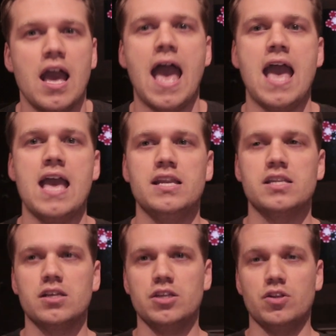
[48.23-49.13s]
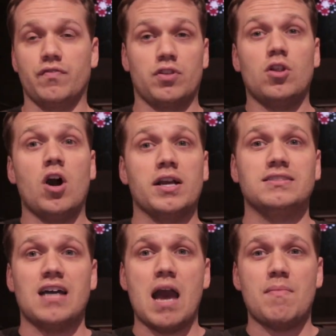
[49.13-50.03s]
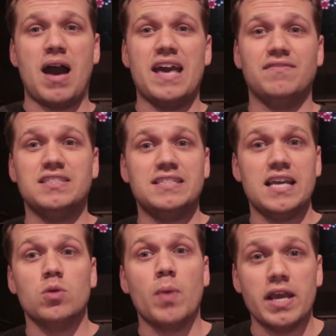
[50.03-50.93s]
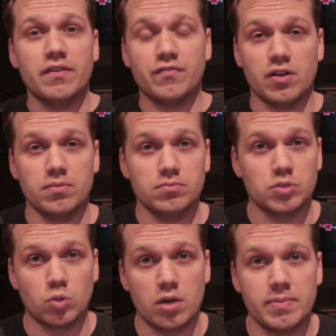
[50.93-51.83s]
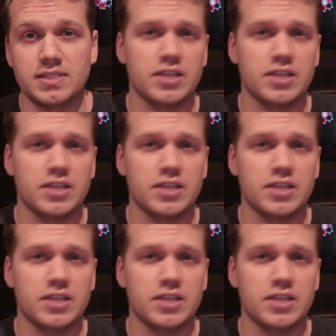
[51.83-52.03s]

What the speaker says: And, for the longest time, I have stayed away from tournaments.